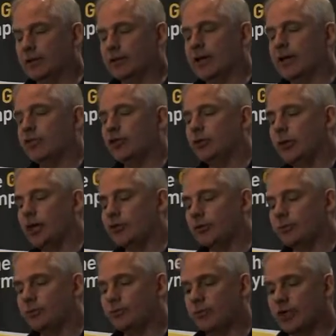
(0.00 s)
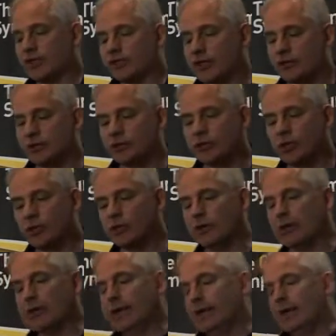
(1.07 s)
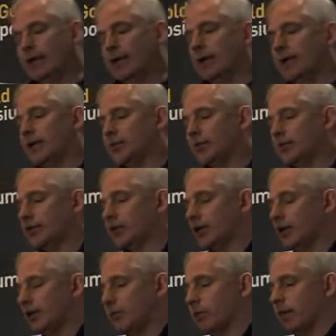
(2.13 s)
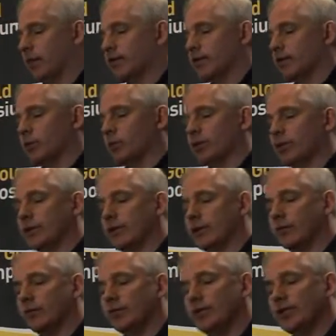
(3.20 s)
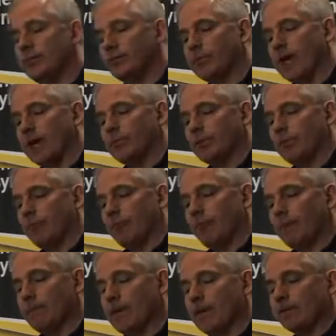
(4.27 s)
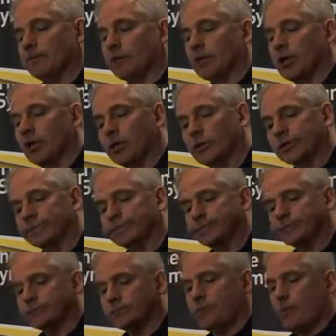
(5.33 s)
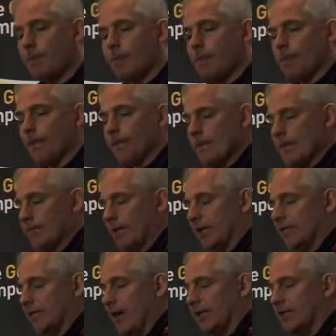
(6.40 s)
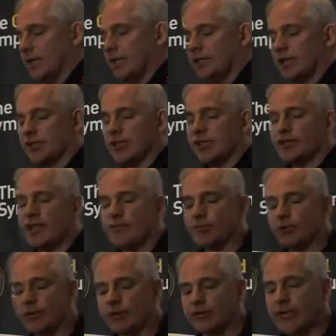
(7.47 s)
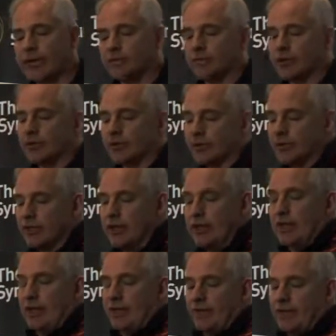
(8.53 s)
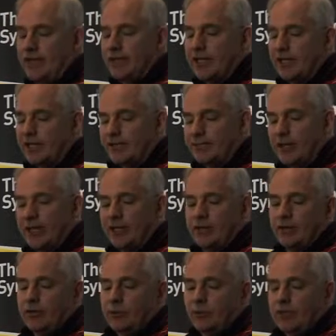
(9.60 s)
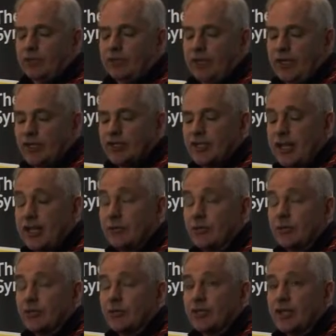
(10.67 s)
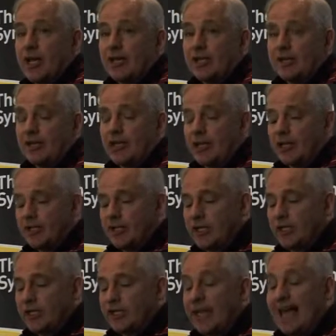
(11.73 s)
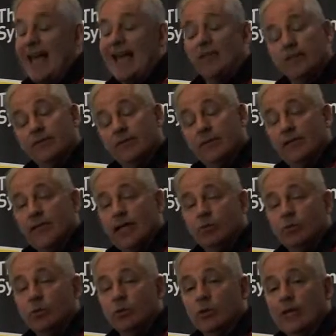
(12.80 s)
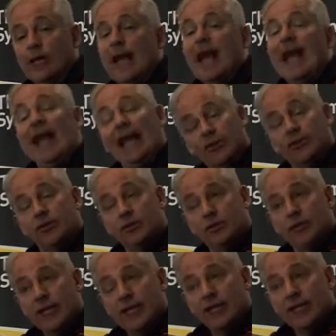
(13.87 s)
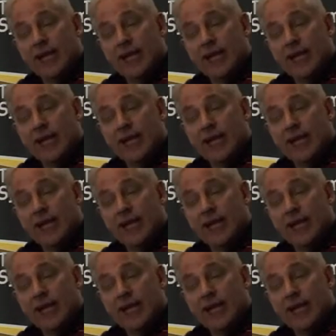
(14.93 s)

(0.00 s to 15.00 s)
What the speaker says: gave the US a central role, and it was the only place that would redeem paper money for gold. But in the 1960s they broke that because they needed to fund the welfare state, which was starting in the 1960s, and the Vietnam War, and to do it without a